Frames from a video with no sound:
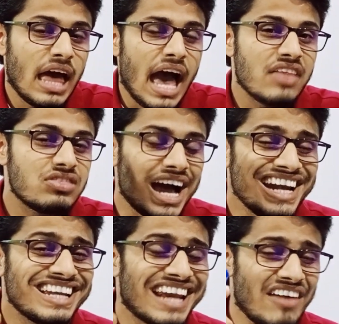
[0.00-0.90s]
and
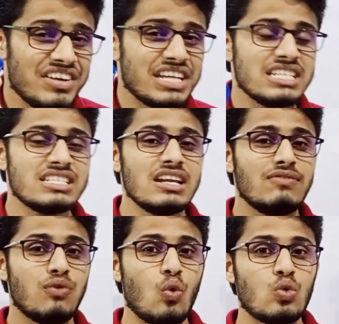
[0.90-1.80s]
that gravitational
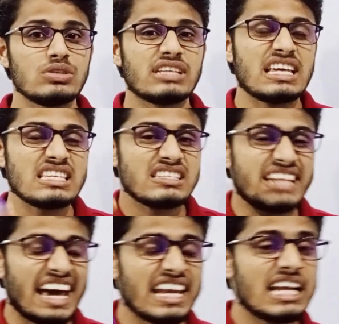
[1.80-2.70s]
force is
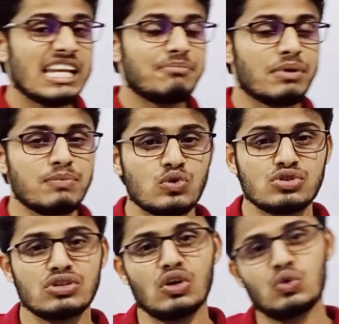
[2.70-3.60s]
directly
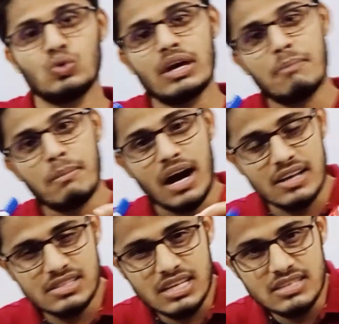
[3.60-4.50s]
proportional to their
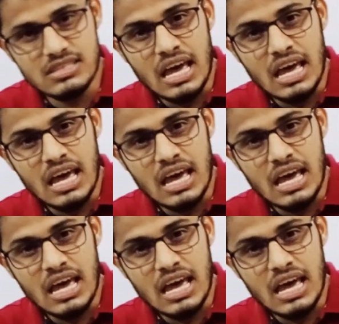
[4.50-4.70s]
masses